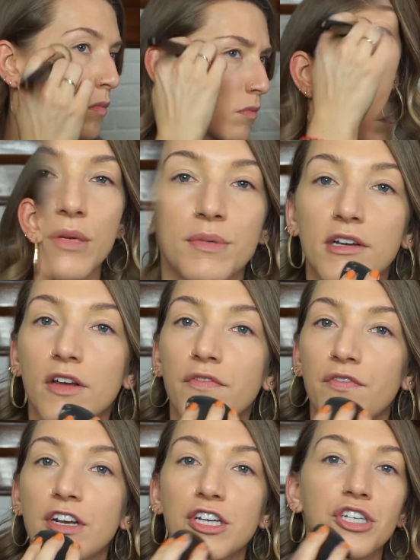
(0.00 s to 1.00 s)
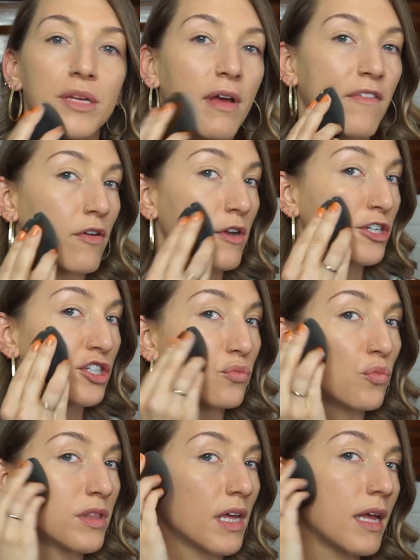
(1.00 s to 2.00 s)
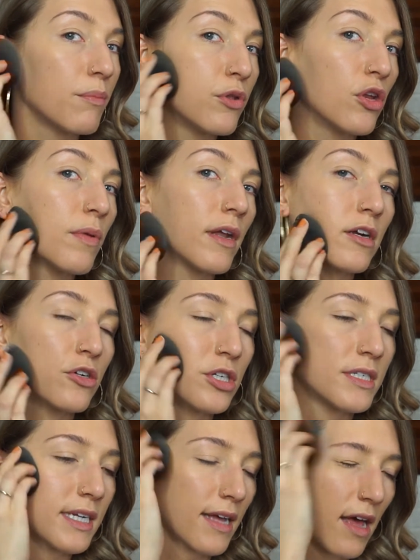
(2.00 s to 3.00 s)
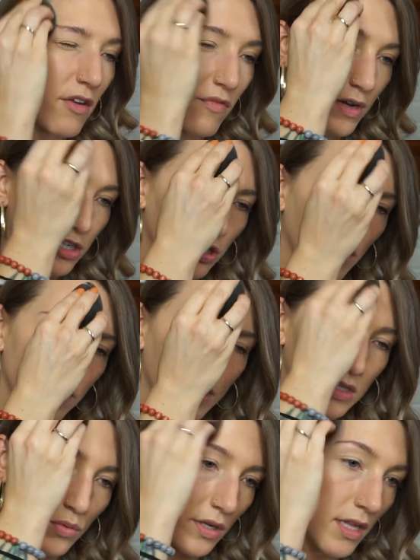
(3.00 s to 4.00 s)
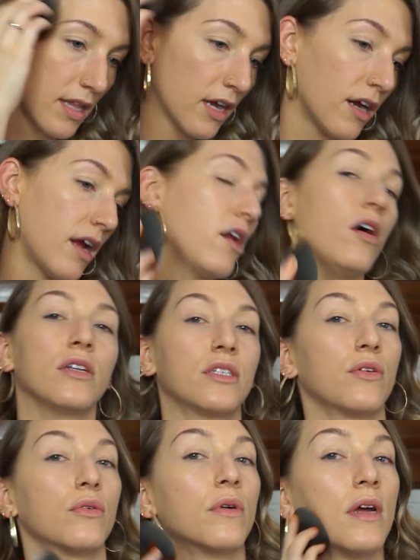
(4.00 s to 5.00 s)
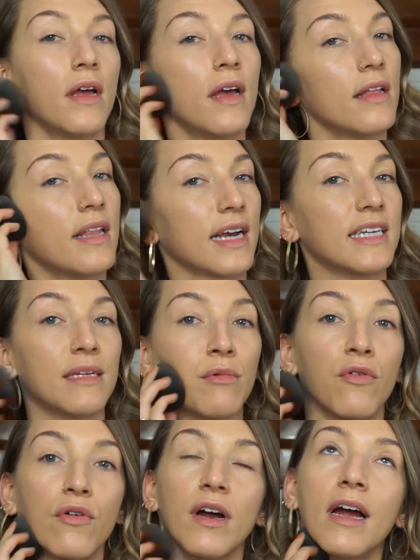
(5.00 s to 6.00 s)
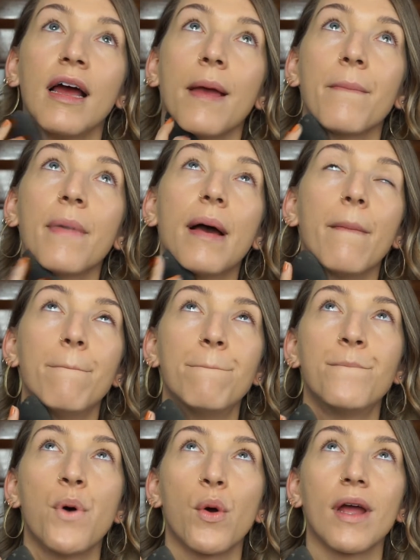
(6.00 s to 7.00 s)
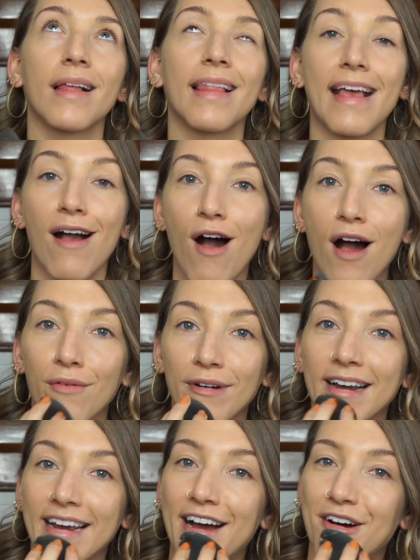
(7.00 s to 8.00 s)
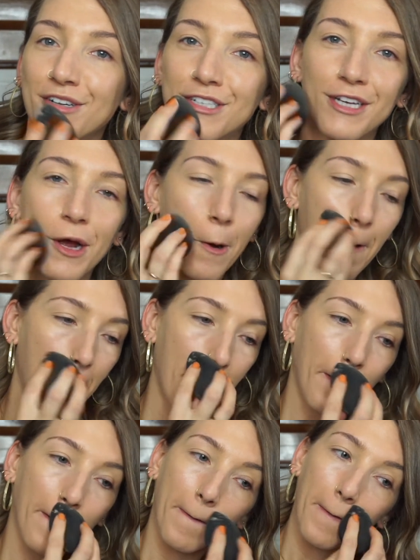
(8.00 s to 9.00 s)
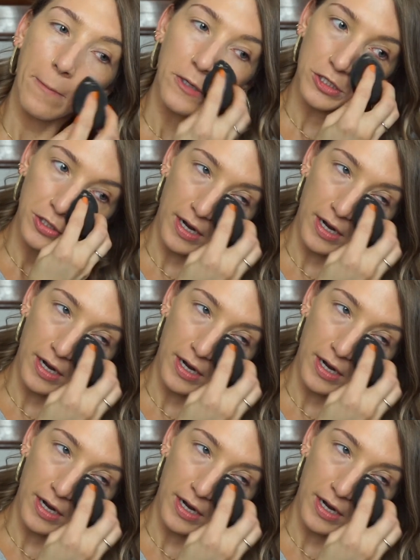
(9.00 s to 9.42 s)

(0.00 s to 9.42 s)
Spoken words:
So I'm still finishing my foundation with a beauty blender just to kind of make sure everything's really in there. And also, like I said before, I'm boiling hot right now. So I'm just